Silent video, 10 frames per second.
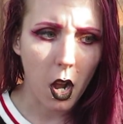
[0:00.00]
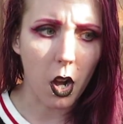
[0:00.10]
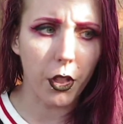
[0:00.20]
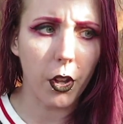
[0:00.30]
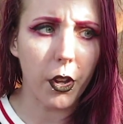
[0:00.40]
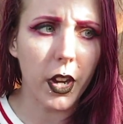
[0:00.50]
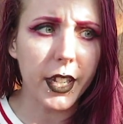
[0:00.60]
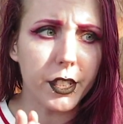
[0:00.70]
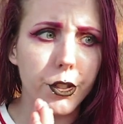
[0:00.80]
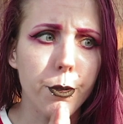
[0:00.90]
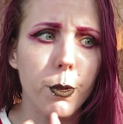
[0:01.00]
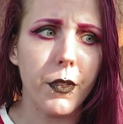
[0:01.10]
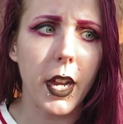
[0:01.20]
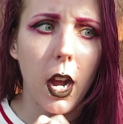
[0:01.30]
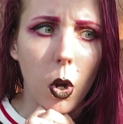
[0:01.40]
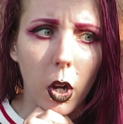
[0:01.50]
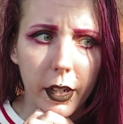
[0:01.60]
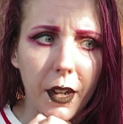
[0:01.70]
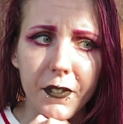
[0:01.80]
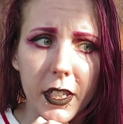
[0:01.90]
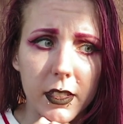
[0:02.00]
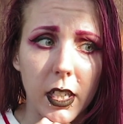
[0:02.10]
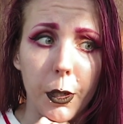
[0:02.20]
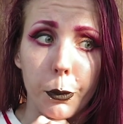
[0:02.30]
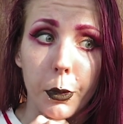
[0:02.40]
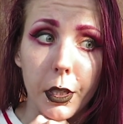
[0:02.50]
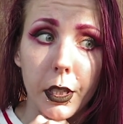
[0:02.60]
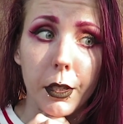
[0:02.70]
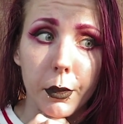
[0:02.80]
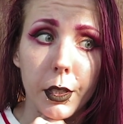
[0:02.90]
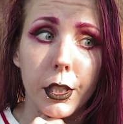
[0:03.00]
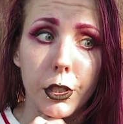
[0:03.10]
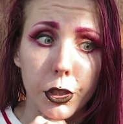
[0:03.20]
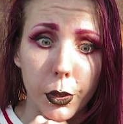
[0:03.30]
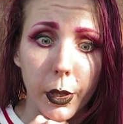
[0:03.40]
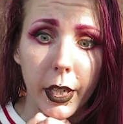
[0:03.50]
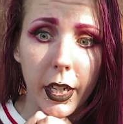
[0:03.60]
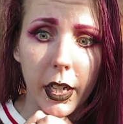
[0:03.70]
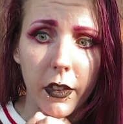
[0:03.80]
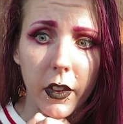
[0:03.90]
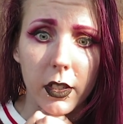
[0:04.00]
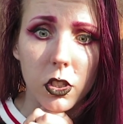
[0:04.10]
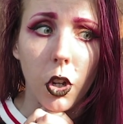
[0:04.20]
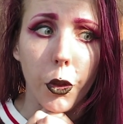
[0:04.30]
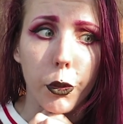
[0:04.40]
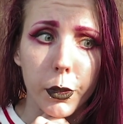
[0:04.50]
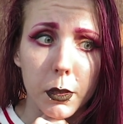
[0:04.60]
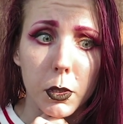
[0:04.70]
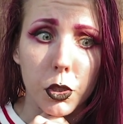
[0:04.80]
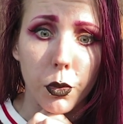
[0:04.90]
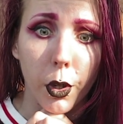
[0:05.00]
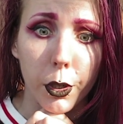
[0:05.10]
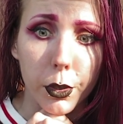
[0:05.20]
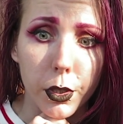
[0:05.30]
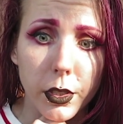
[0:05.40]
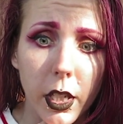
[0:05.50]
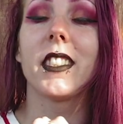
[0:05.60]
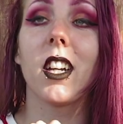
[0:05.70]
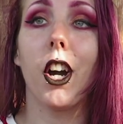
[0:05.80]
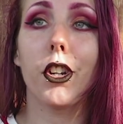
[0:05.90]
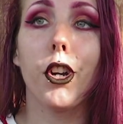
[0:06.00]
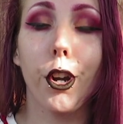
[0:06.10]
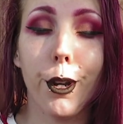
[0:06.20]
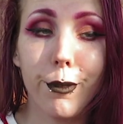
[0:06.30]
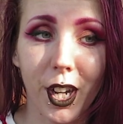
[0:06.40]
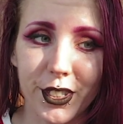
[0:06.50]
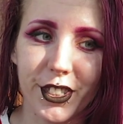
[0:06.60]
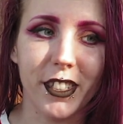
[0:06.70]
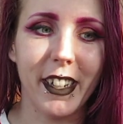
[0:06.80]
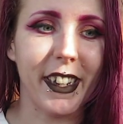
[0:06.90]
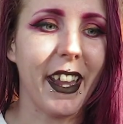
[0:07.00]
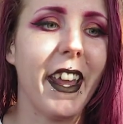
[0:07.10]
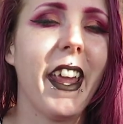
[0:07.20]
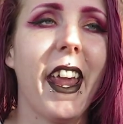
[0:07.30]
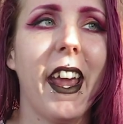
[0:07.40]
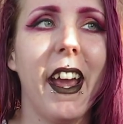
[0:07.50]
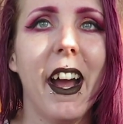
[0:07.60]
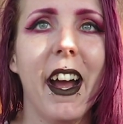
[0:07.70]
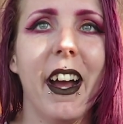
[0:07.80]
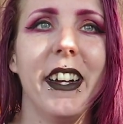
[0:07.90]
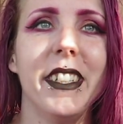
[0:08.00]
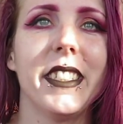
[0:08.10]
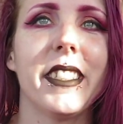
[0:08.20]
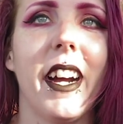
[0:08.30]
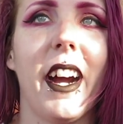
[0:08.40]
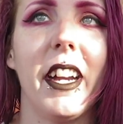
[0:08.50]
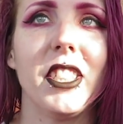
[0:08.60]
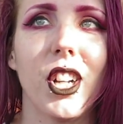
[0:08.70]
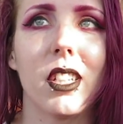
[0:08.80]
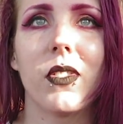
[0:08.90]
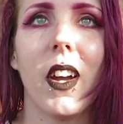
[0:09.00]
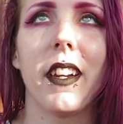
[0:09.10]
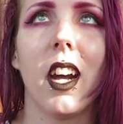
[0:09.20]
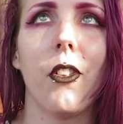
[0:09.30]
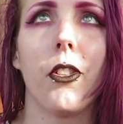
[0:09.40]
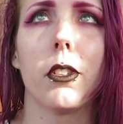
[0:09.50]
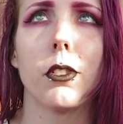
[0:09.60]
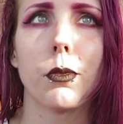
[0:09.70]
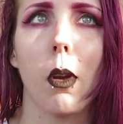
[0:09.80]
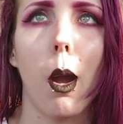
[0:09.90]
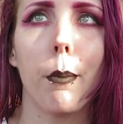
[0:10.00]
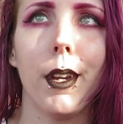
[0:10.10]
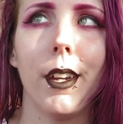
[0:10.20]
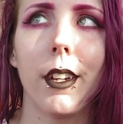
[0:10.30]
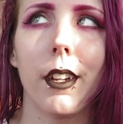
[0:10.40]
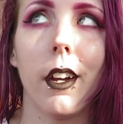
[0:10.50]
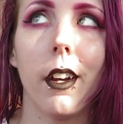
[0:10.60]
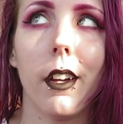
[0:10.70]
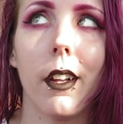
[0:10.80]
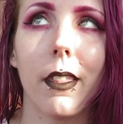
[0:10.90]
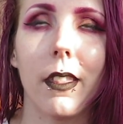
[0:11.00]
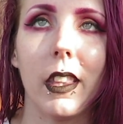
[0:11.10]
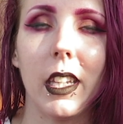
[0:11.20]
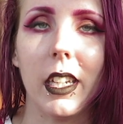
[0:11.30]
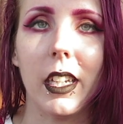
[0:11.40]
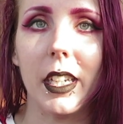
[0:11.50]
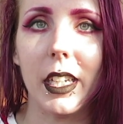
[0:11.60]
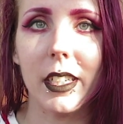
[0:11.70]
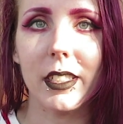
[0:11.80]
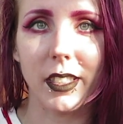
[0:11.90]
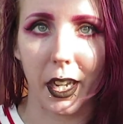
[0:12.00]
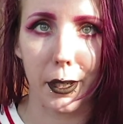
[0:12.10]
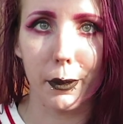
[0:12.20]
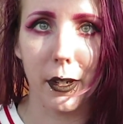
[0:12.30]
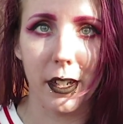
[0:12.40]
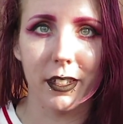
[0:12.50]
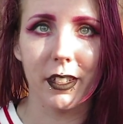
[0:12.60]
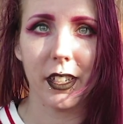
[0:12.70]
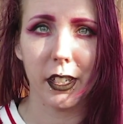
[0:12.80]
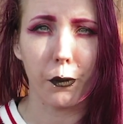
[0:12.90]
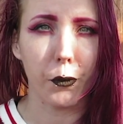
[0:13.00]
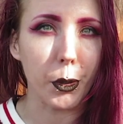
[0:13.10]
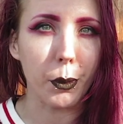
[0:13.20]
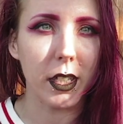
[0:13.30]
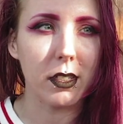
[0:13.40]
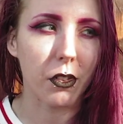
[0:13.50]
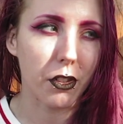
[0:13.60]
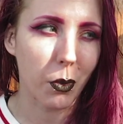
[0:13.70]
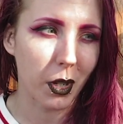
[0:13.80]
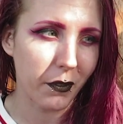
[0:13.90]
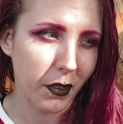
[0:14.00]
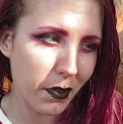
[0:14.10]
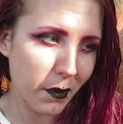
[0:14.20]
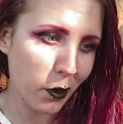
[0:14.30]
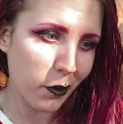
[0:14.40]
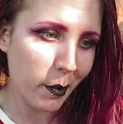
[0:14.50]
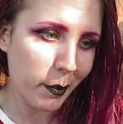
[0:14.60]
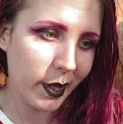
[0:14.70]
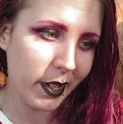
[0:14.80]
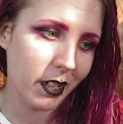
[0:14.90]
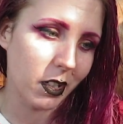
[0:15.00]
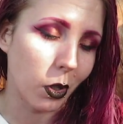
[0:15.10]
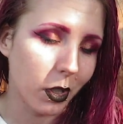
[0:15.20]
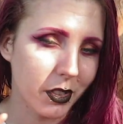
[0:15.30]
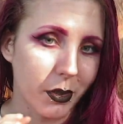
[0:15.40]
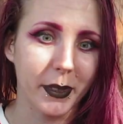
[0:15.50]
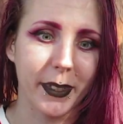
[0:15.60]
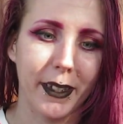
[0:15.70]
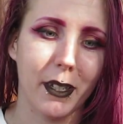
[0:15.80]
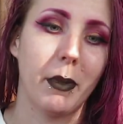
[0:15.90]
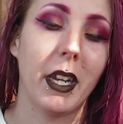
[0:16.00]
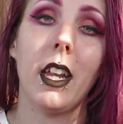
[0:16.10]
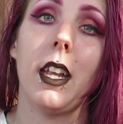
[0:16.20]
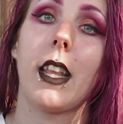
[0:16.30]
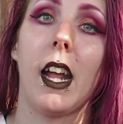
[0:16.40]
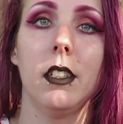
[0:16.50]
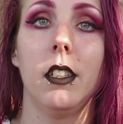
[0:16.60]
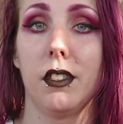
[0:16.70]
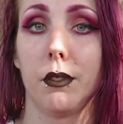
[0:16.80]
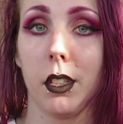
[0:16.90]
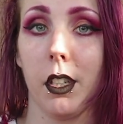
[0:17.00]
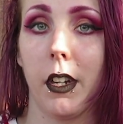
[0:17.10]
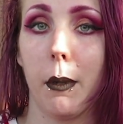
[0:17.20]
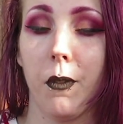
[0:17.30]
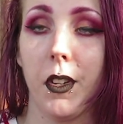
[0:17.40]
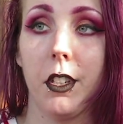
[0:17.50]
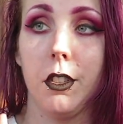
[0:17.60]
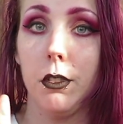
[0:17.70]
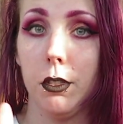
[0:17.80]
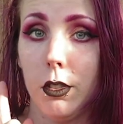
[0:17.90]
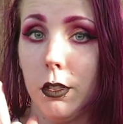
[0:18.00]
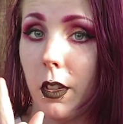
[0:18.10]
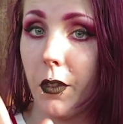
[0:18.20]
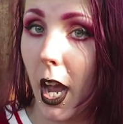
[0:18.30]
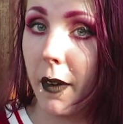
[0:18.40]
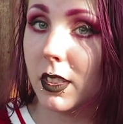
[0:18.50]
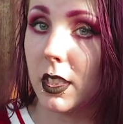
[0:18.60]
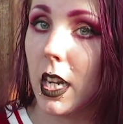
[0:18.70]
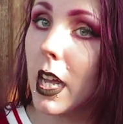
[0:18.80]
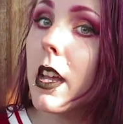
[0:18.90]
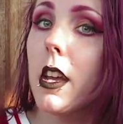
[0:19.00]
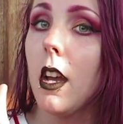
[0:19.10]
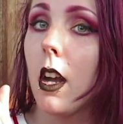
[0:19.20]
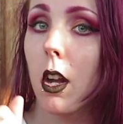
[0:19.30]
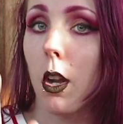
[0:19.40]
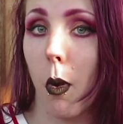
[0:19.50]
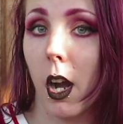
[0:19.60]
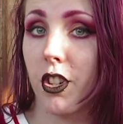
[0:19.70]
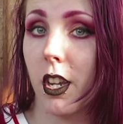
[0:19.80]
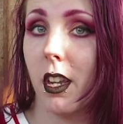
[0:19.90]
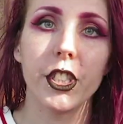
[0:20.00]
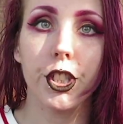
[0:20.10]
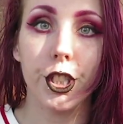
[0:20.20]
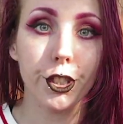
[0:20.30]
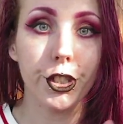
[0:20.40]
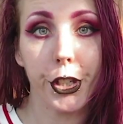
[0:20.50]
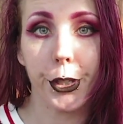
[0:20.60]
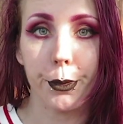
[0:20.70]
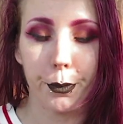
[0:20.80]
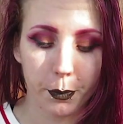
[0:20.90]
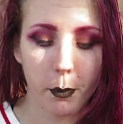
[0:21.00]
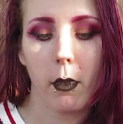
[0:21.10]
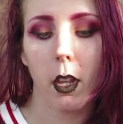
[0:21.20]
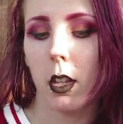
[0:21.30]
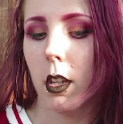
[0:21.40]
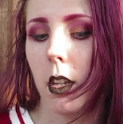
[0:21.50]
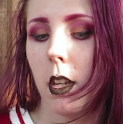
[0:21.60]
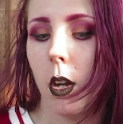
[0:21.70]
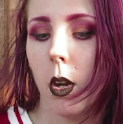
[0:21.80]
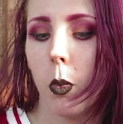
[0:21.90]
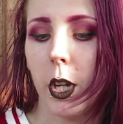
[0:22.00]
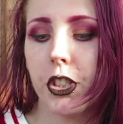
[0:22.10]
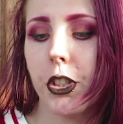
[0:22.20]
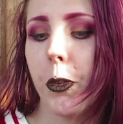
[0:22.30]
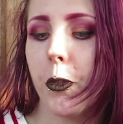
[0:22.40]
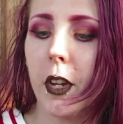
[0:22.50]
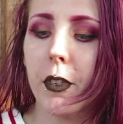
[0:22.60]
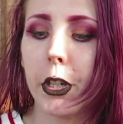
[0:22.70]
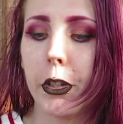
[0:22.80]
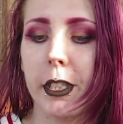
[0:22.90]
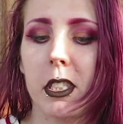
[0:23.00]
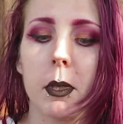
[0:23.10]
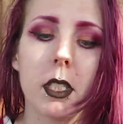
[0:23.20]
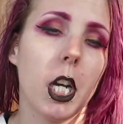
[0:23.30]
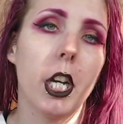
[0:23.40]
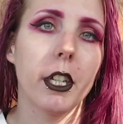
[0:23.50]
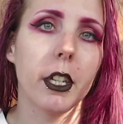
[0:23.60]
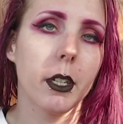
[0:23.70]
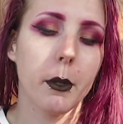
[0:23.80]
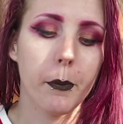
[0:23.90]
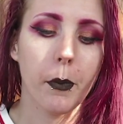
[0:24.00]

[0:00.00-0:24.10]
Although there is a new movie out on Netflix that I really, really enjoy, and I think it's called The Christmas Chronicles. It's got Kurt Russell in it, and I just found out they're dropping the second one in a few weeks on the 25th of November. Oh, so excited. But that is a really great movie. If you haven't seen it, go watch it. Question two. What's your favorite Christmas color?